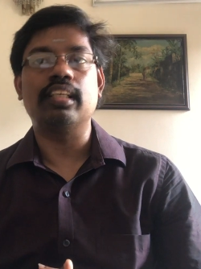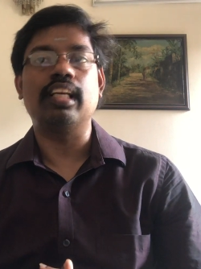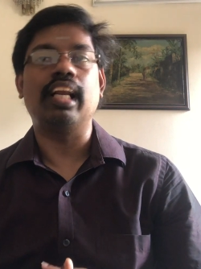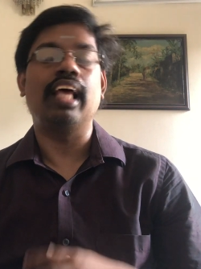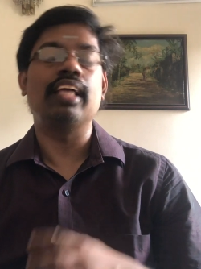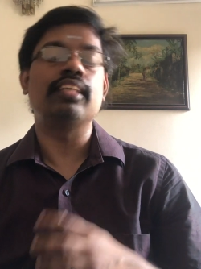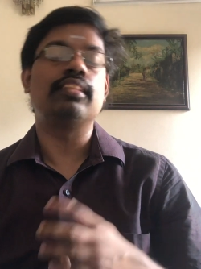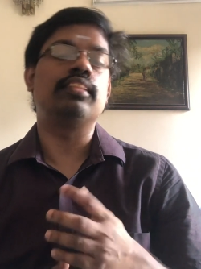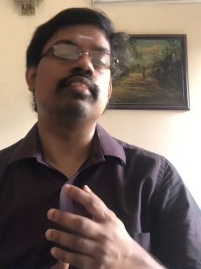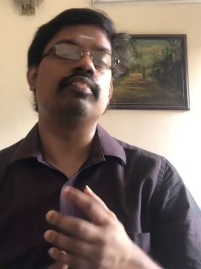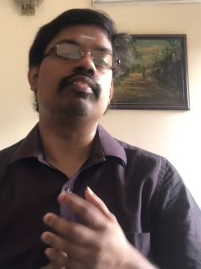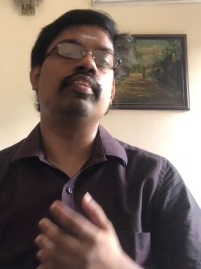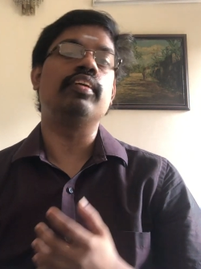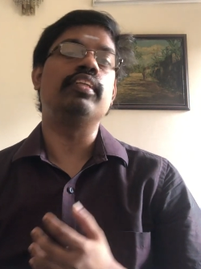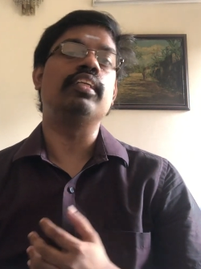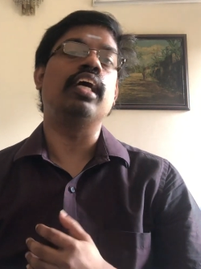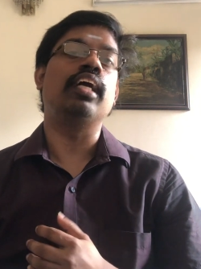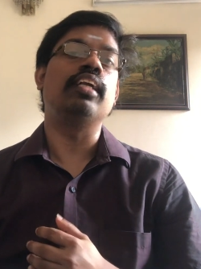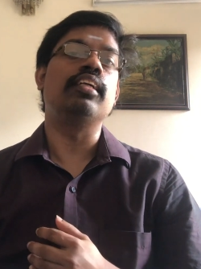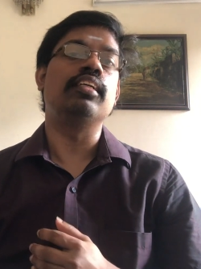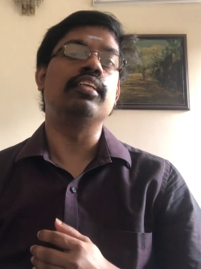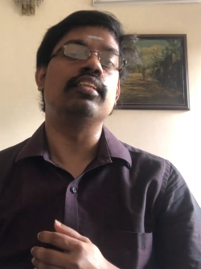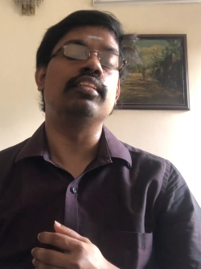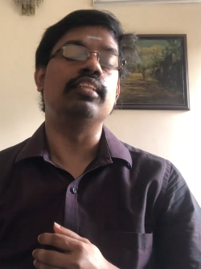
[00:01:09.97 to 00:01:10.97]
classified
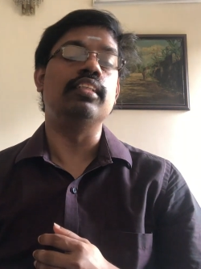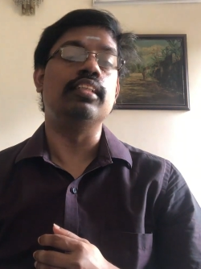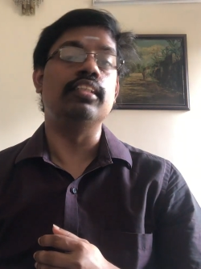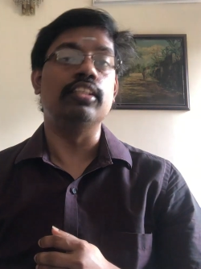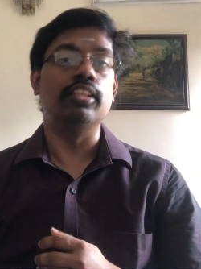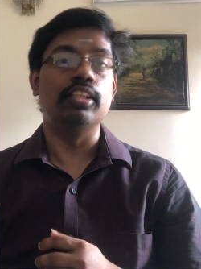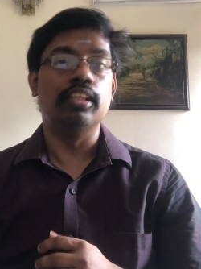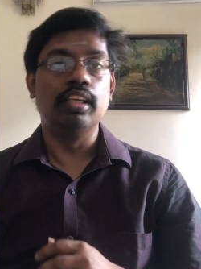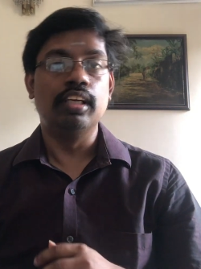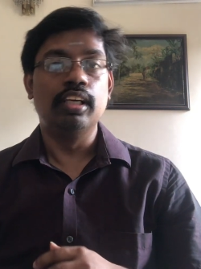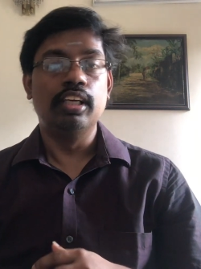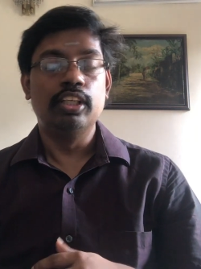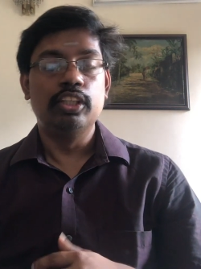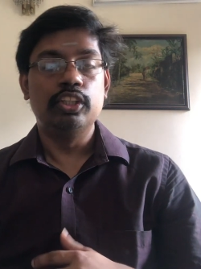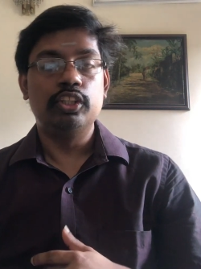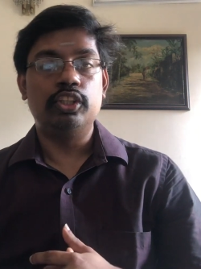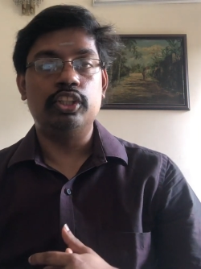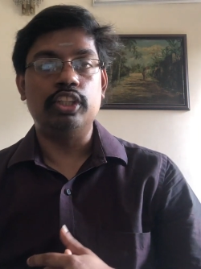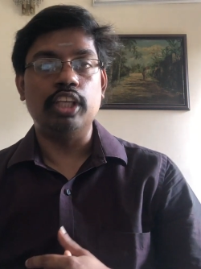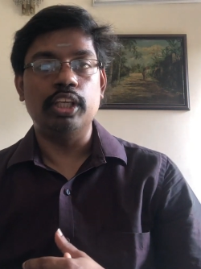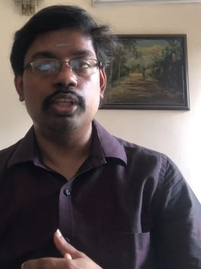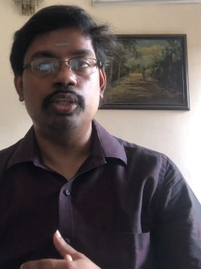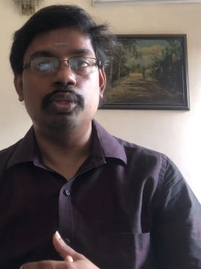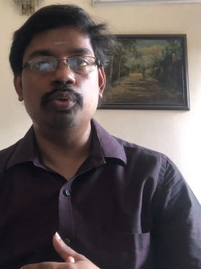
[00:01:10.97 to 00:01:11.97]
under the
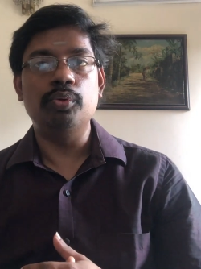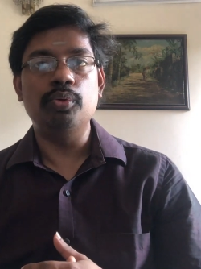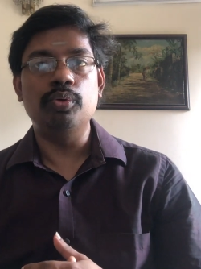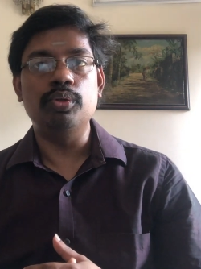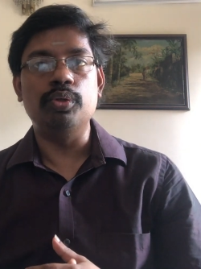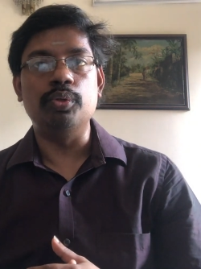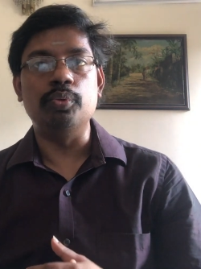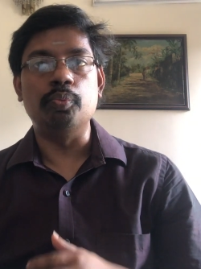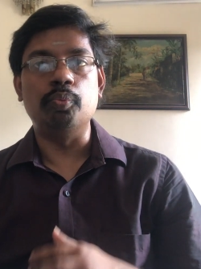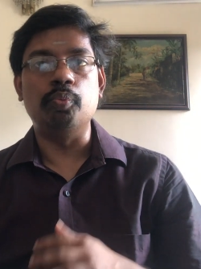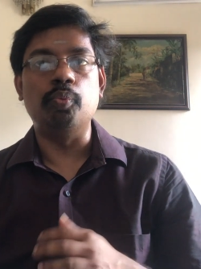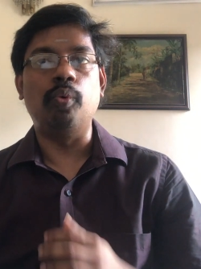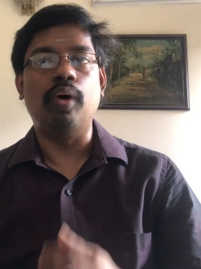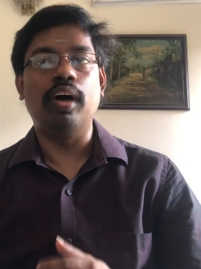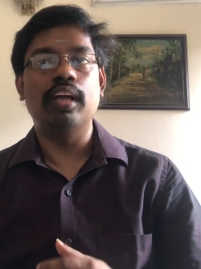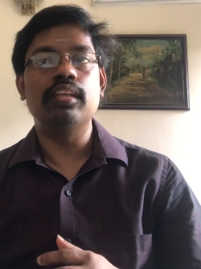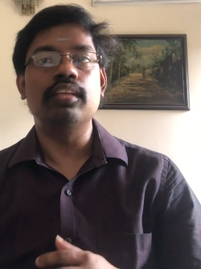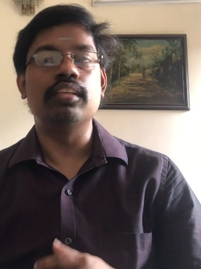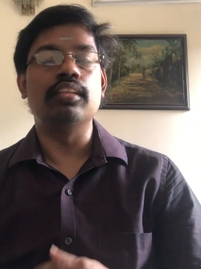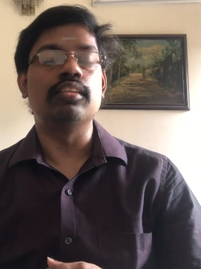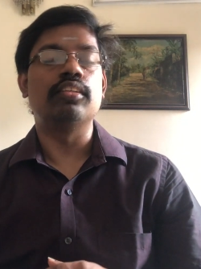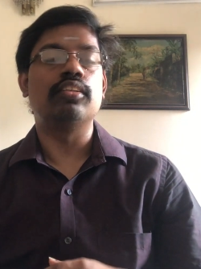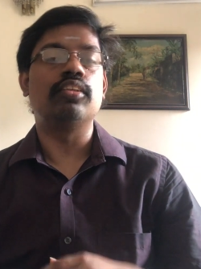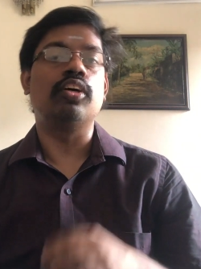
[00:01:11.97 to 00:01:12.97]
Scheduled
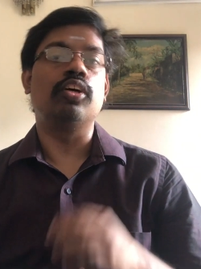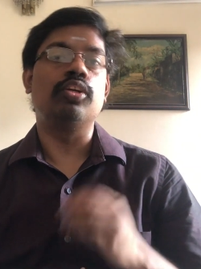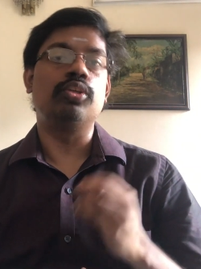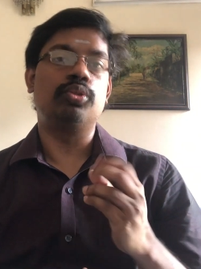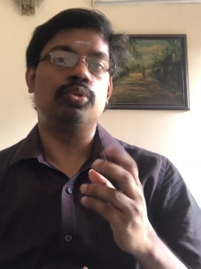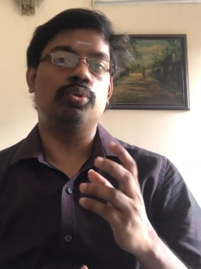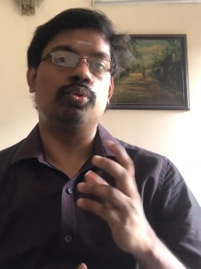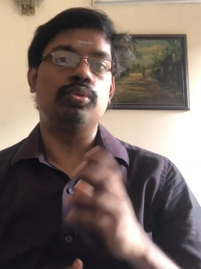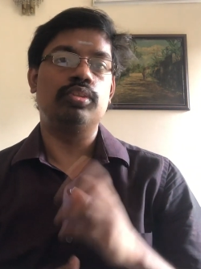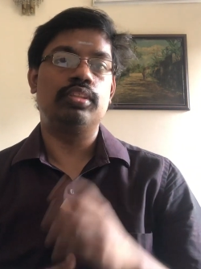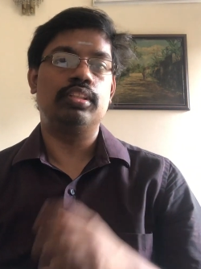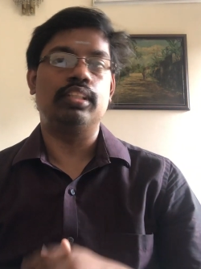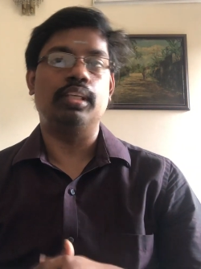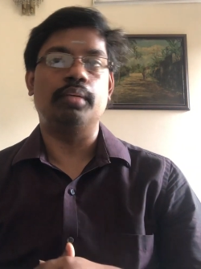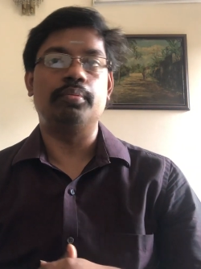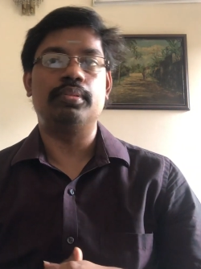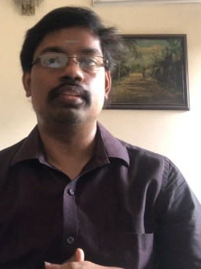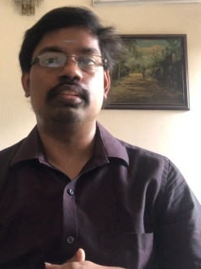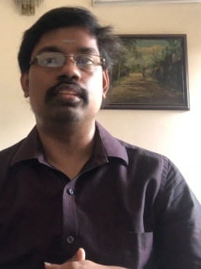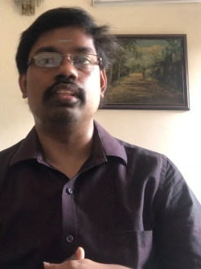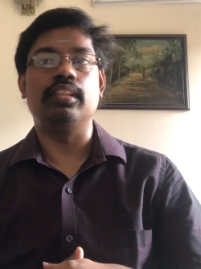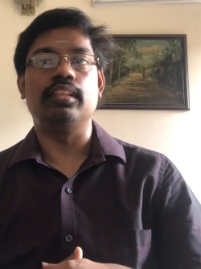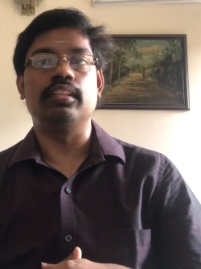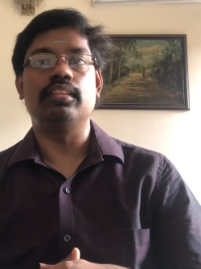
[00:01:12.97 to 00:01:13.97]
1 controlled
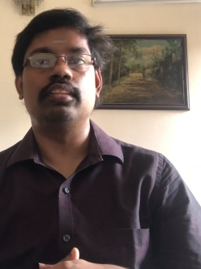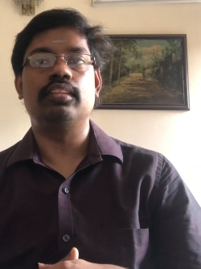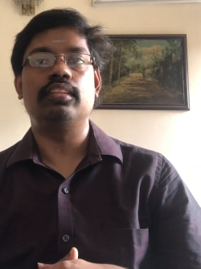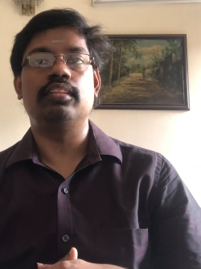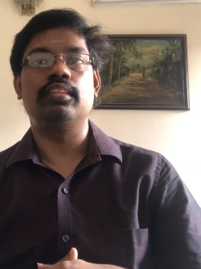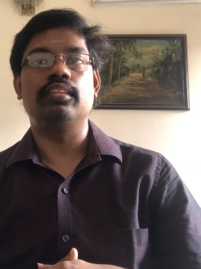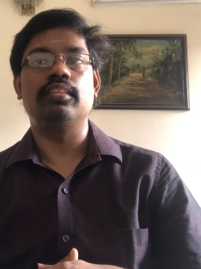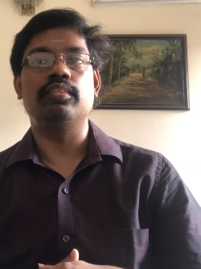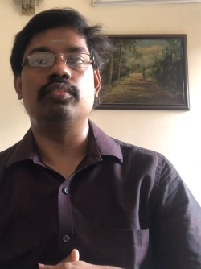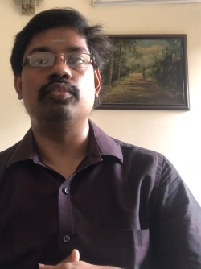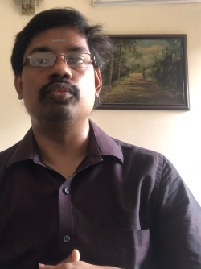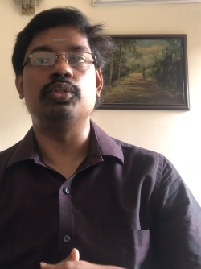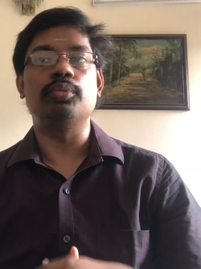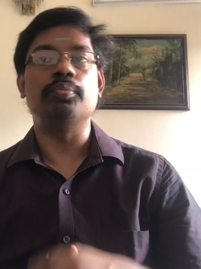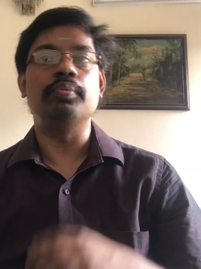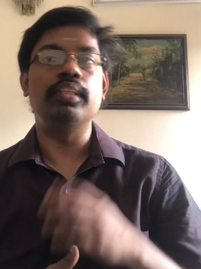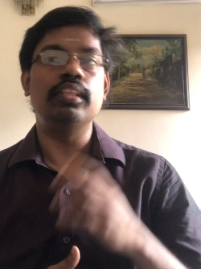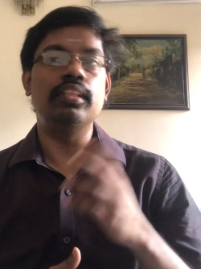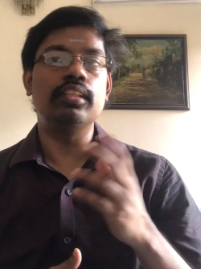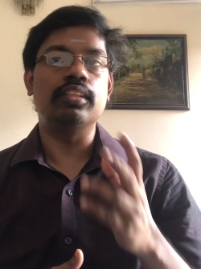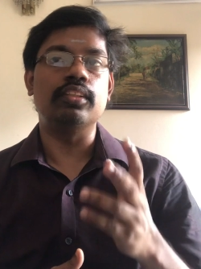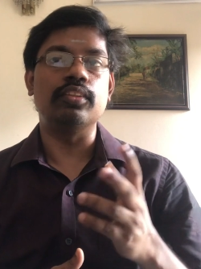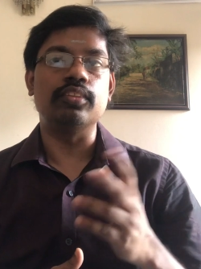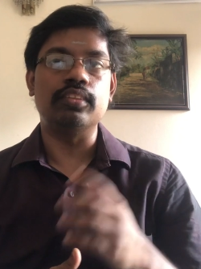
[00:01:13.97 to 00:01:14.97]
substance, which
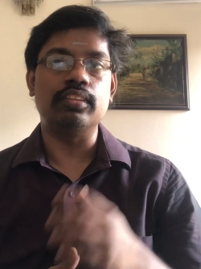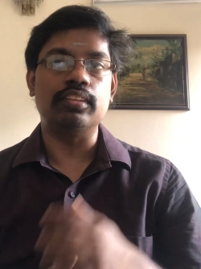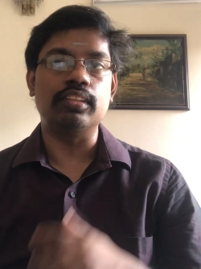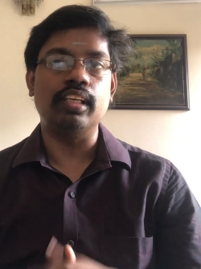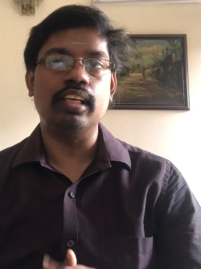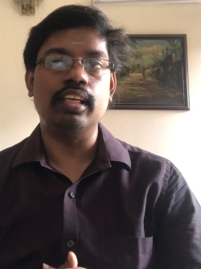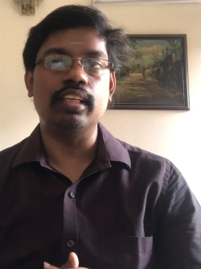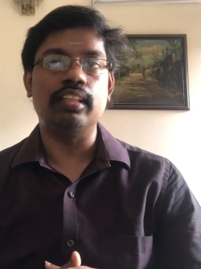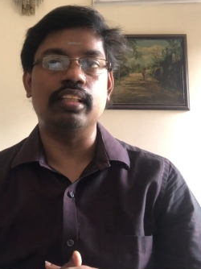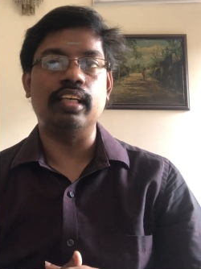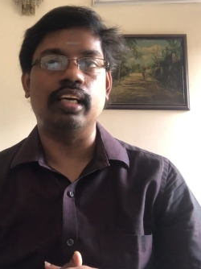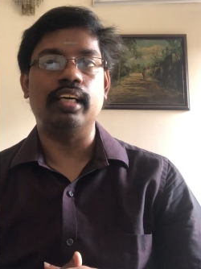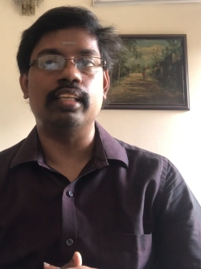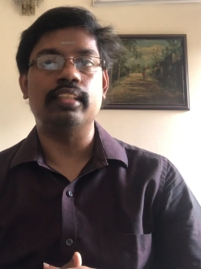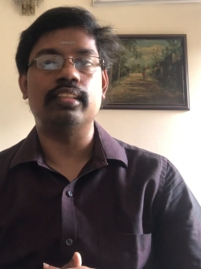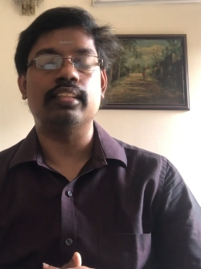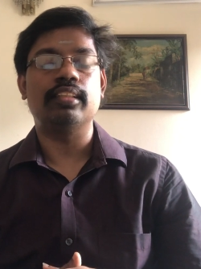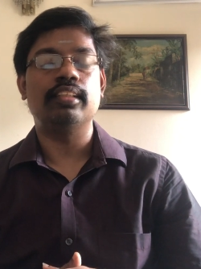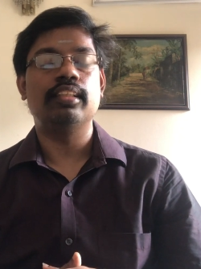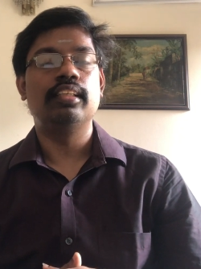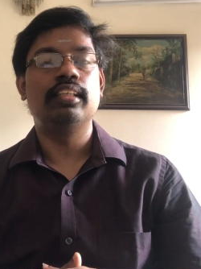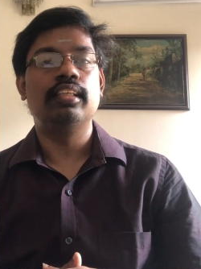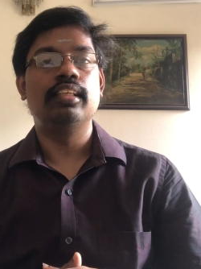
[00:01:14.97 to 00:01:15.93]
meaning to say that